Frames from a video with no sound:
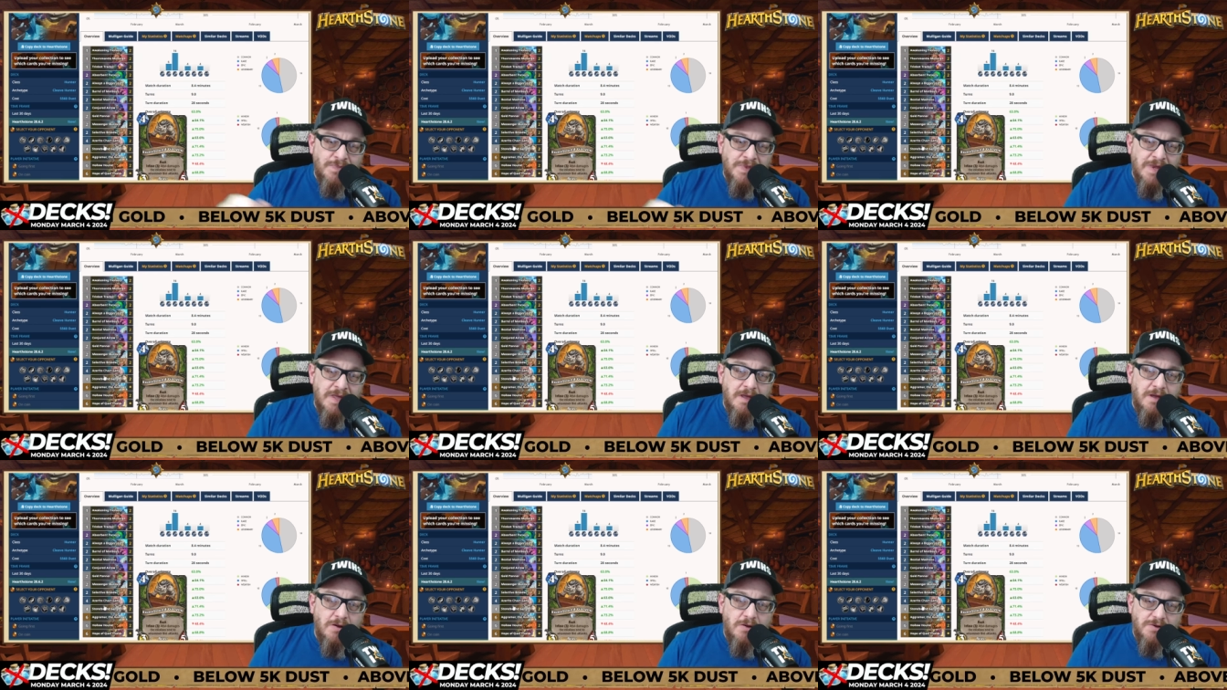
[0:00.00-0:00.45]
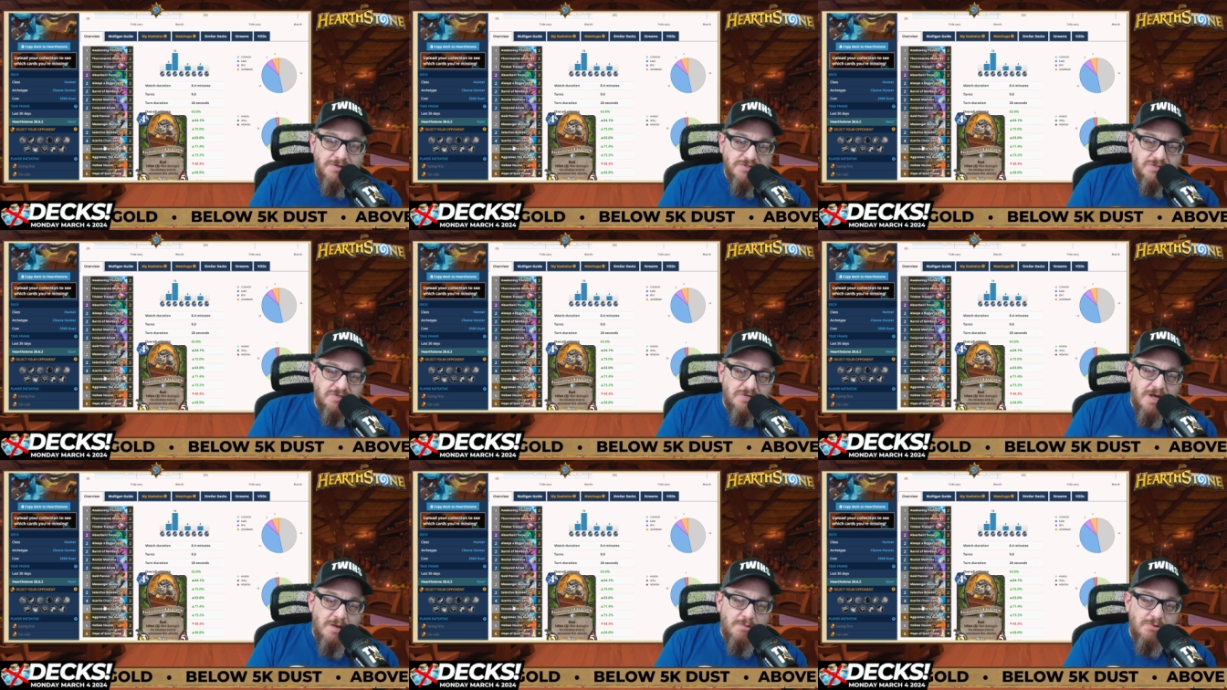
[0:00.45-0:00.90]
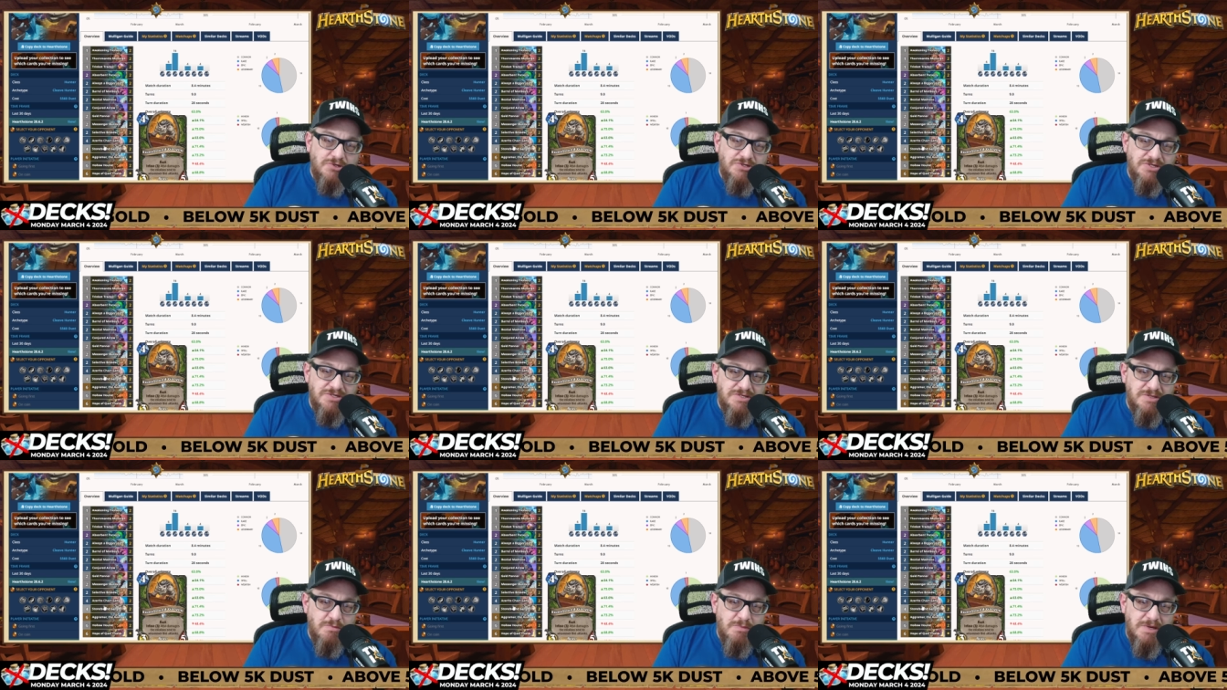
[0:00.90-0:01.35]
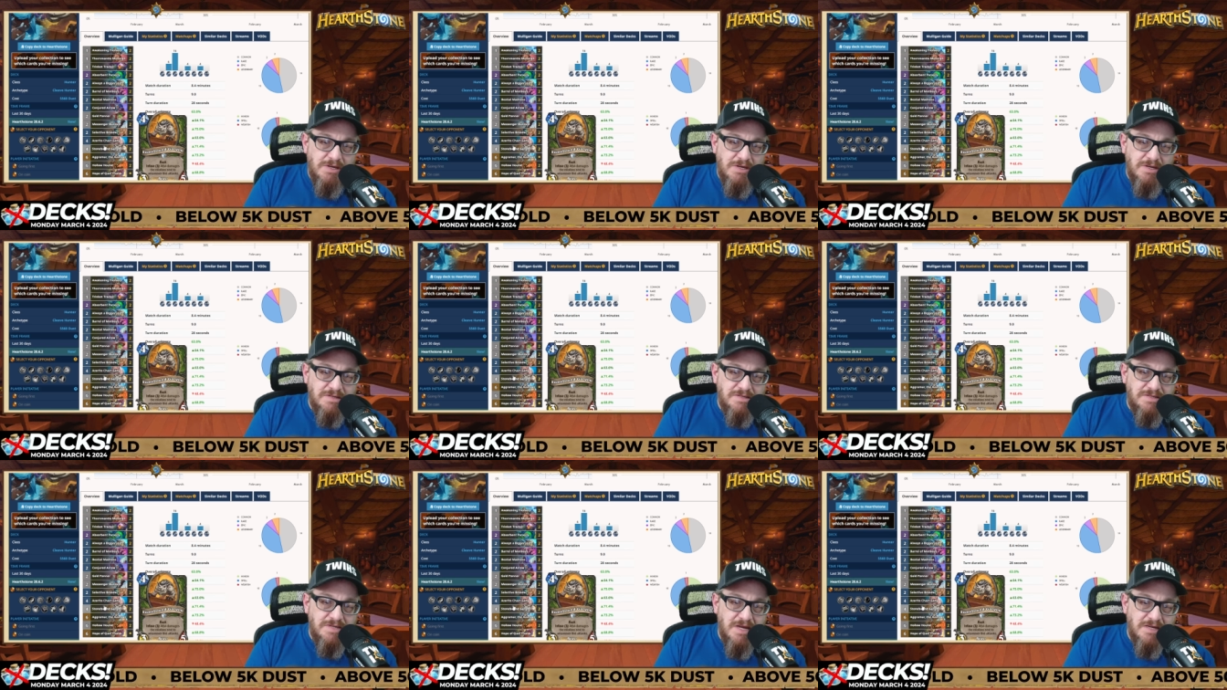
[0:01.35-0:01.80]
it also damages the
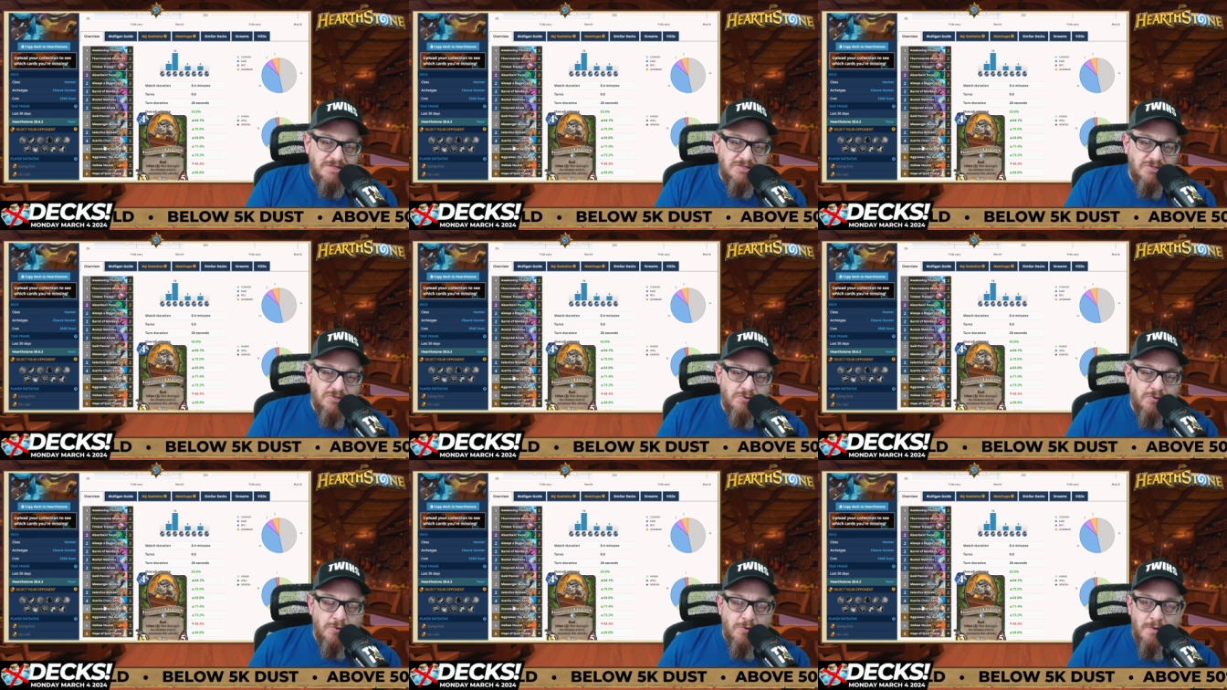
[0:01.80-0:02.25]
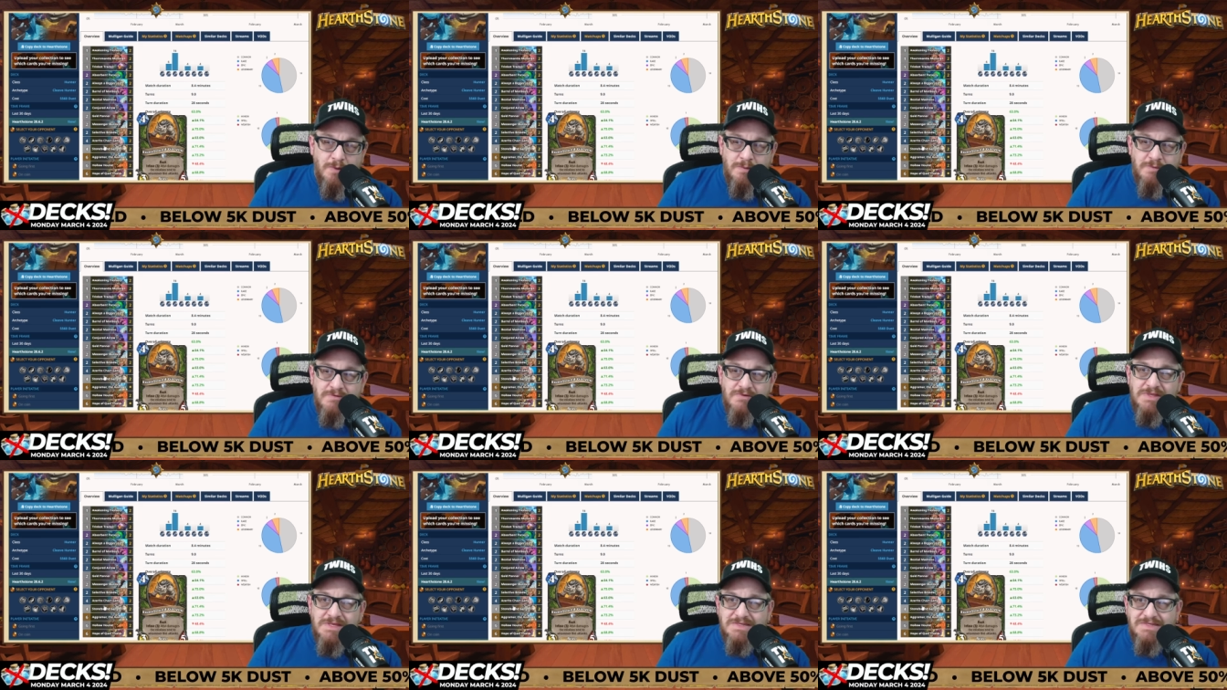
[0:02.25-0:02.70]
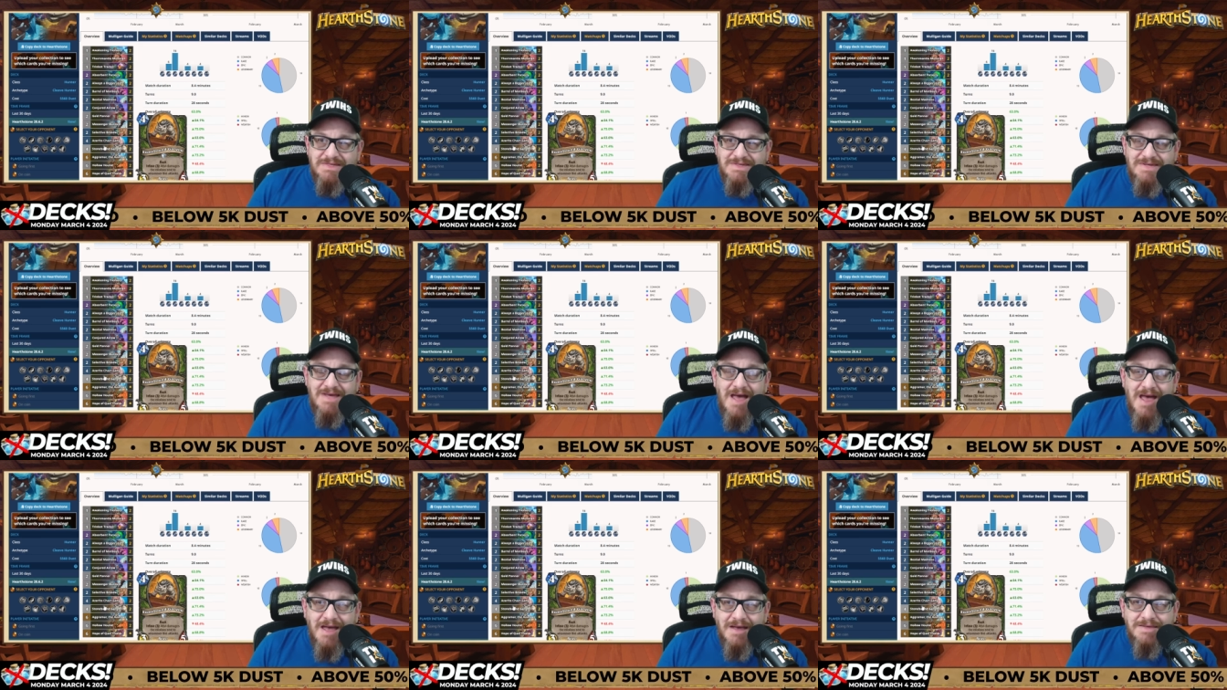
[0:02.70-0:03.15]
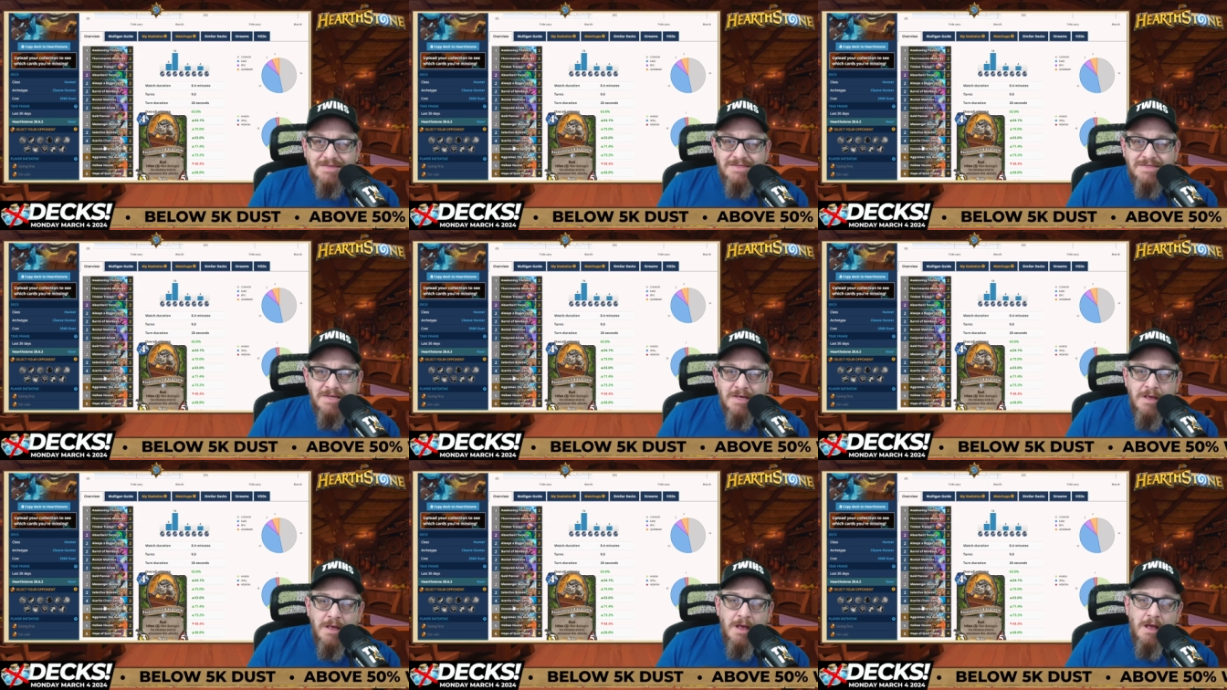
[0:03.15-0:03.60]
minions next to whoever this attacks.